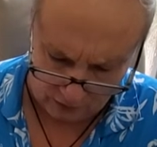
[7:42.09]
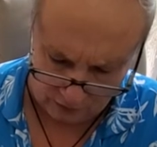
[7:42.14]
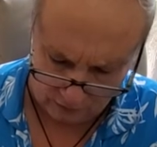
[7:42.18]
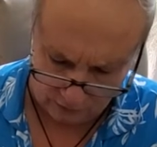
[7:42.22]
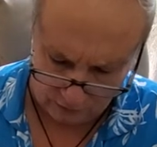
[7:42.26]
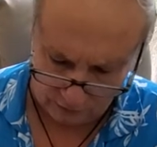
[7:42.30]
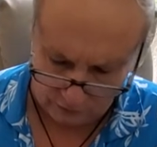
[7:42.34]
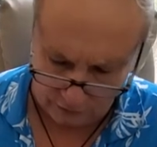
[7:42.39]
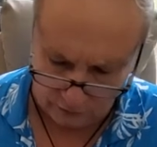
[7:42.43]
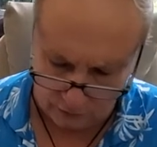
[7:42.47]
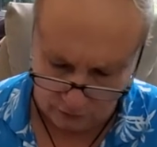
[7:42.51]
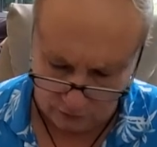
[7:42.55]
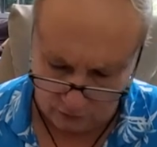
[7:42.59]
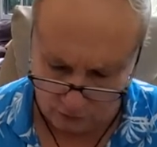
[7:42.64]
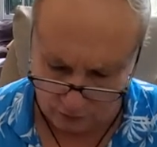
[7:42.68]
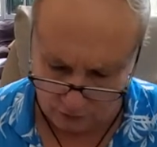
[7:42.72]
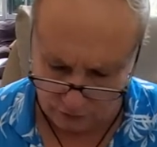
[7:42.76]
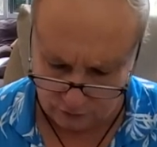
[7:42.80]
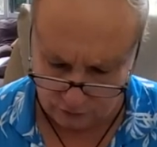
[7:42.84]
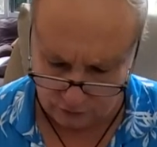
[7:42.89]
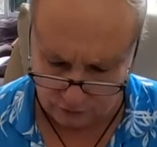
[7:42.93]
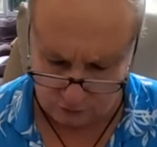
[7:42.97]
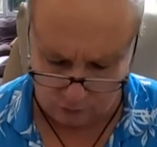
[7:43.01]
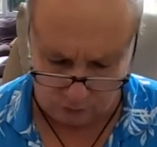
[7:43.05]
this could
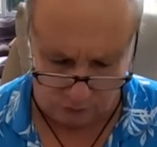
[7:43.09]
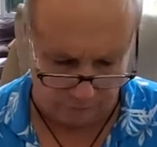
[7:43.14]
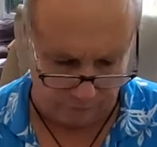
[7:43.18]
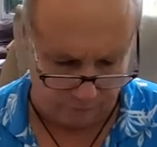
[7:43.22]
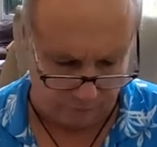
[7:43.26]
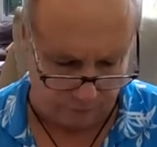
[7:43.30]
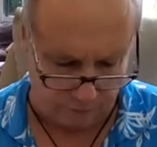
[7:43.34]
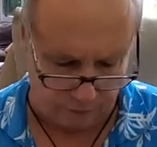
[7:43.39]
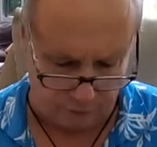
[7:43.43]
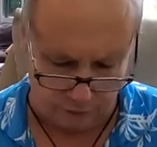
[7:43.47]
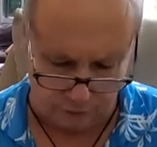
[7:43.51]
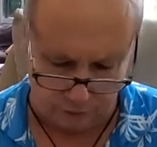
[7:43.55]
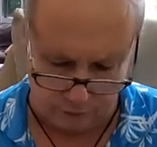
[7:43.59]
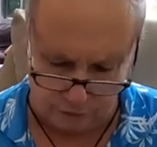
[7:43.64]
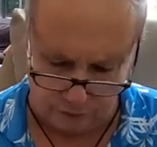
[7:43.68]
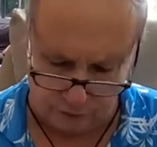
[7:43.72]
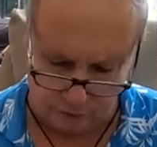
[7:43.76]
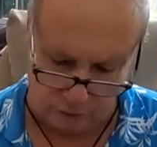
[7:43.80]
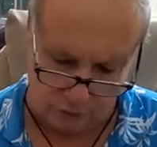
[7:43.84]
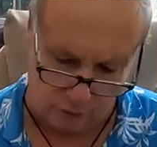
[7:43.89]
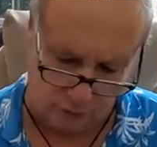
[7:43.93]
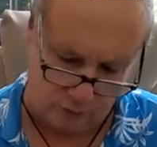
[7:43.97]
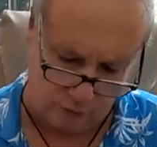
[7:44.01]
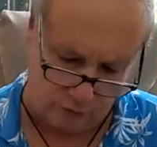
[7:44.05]
also refer
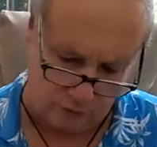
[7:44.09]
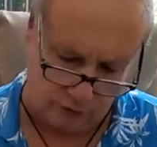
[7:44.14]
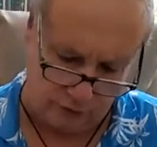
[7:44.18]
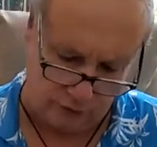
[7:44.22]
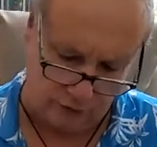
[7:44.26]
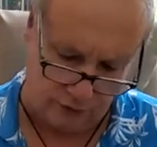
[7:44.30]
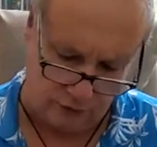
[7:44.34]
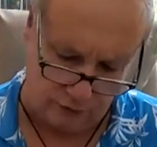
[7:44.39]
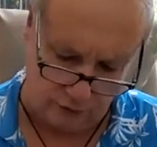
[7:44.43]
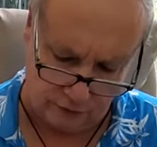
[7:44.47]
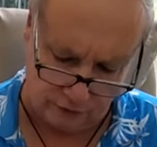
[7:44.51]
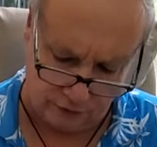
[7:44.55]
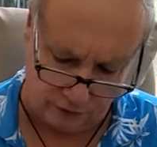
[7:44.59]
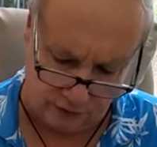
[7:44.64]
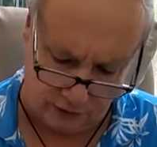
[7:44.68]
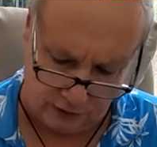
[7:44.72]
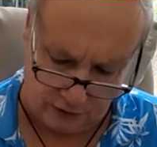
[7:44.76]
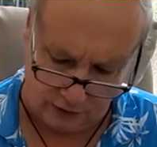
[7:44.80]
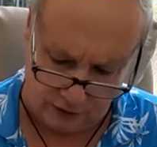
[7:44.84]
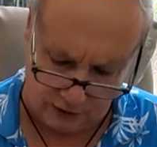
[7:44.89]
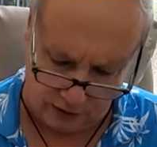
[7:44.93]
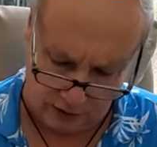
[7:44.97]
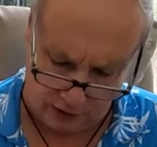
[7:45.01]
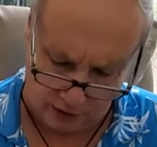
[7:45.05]
to, over here is
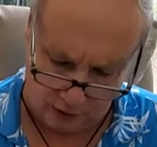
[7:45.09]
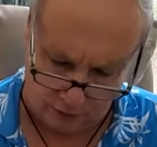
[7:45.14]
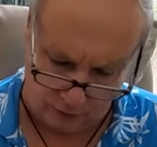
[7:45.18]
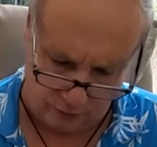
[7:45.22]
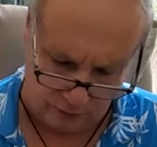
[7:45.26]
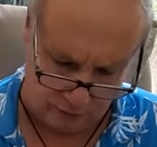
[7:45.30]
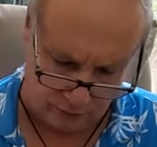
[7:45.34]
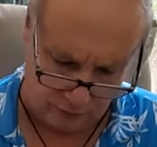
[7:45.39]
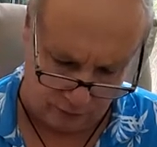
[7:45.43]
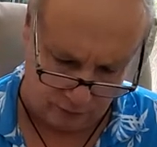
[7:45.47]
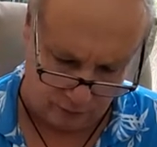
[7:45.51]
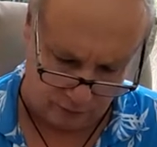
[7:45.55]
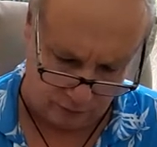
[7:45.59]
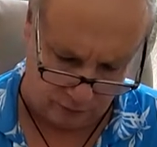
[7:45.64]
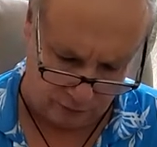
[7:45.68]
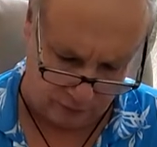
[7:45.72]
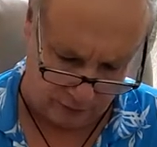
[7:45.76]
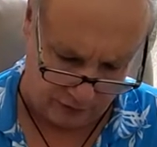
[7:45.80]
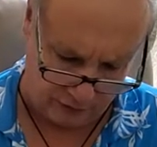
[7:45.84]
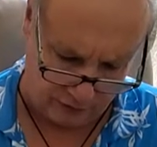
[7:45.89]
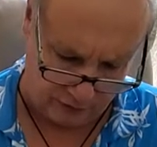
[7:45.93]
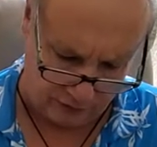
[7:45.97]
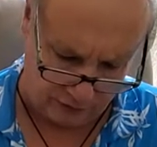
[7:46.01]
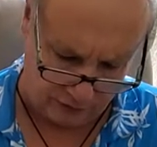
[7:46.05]
kind of how people
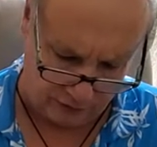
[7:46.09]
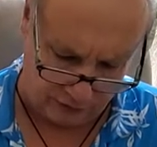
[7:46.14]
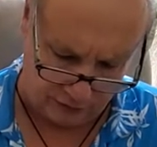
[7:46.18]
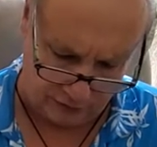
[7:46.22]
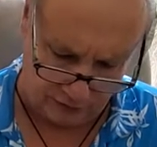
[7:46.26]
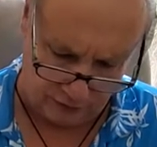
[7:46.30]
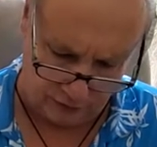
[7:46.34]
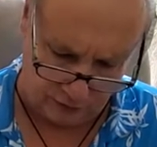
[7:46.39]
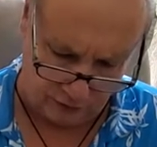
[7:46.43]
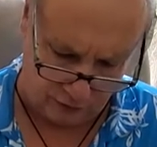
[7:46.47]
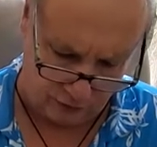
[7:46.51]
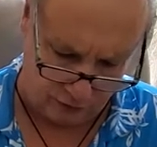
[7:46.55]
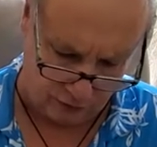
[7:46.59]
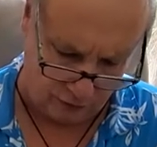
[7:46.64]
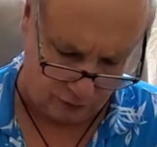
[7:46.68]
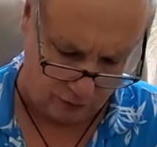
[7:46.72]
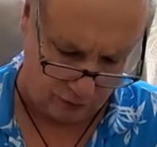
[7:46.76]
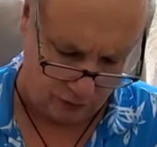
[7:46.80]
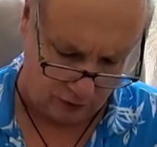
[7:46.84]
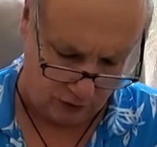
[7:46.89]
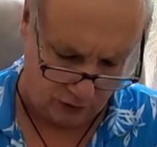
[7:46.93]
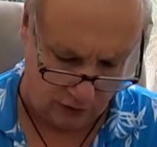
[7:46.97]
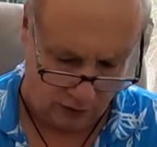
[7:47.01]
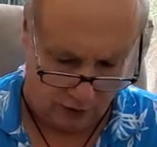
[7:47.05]
might see you.
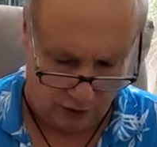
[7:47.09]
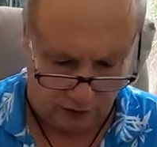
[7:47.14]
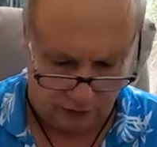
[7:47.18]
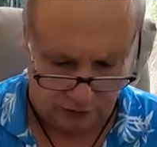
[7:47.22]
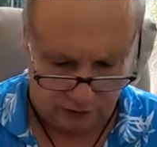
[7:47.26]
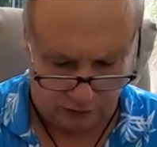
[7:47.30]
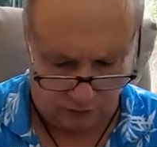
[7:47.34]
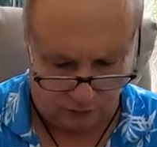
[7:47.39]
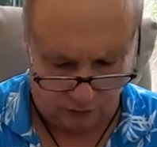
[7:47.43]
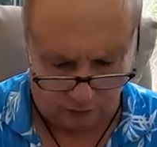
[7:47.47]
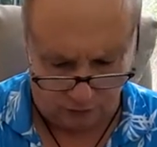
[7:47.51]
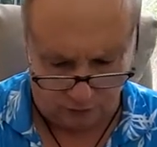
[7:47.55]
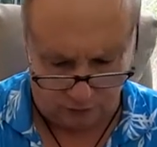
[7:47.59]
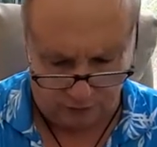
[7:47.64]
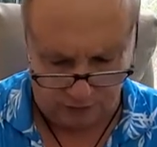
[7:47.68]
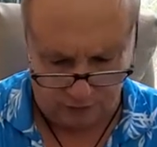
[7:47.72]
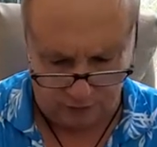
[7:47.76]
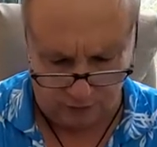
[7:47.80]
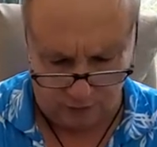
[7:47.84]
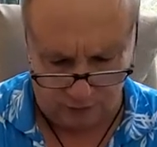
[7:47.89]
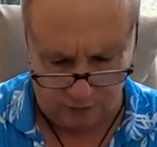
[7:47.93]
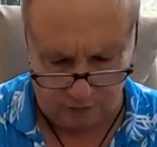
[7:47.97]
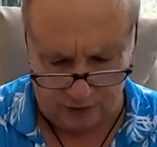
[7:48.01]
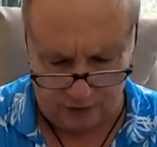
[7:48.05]
So
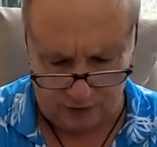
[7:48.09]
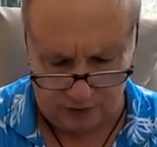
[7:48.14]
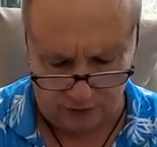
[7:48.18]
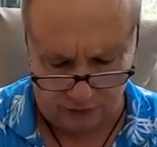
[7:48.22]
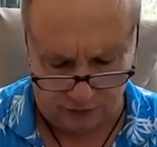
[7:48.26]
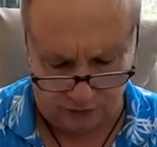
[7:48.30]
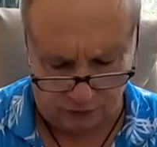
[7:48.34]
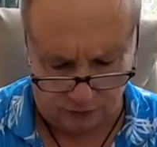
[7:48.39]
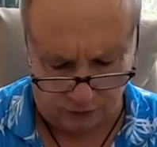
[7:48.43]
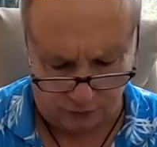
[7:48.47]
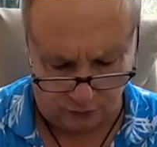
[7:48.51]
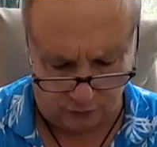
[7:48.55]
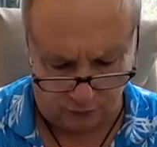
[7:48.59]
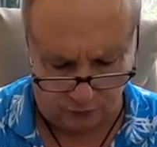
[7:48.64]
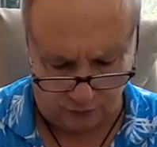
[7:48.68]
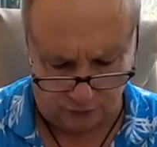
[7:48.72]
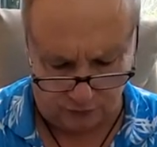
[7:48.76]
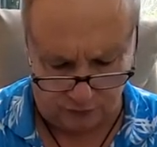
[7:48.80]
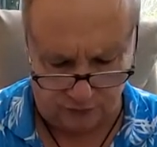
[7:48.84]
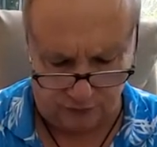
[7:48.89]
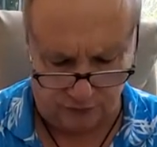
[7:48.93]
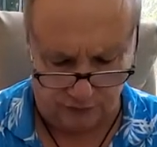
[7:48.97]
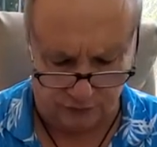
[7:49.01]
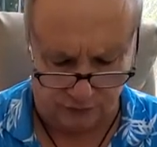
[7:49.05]
people might
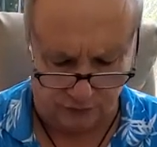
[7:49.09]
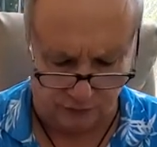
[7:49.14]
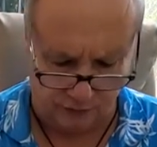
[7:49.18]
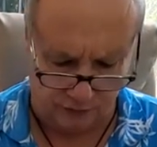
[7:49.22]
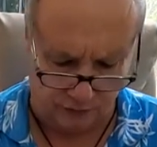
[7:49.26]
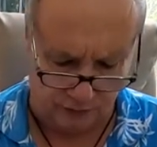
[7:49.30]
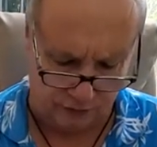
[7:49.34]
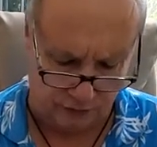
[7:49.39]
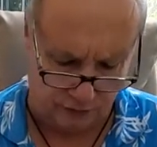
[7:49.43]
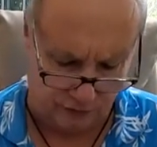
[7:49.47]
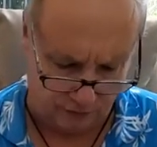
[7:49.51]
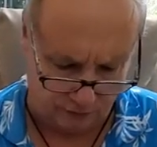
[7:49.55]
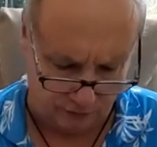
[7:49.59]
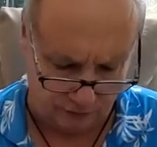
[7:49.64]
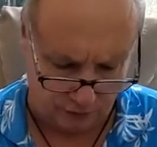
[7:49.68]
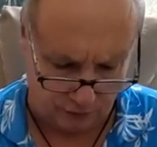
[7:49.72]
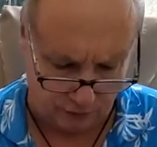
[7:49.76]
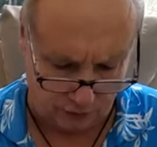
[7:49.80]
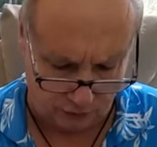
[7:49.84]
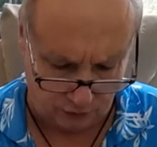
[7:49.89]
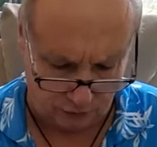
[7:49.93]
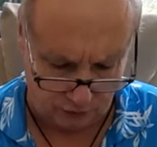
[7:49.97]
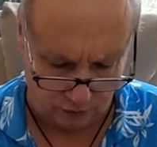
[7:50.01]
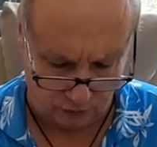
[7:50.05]
interpret this energy of the
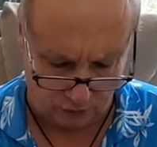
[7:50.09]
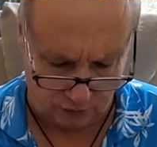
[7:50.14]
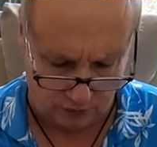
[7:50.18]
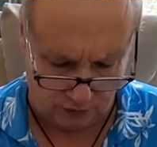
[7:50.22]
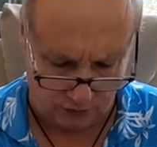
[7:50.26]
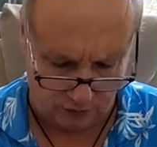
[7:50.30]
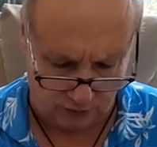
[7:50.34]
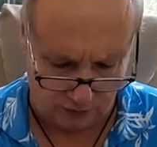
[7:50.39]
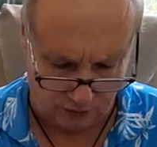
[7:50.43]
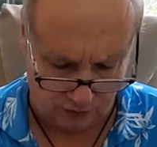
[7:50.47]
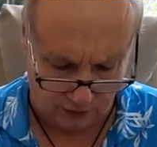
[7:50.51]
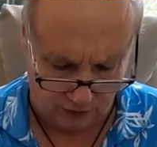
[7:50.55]
Hermit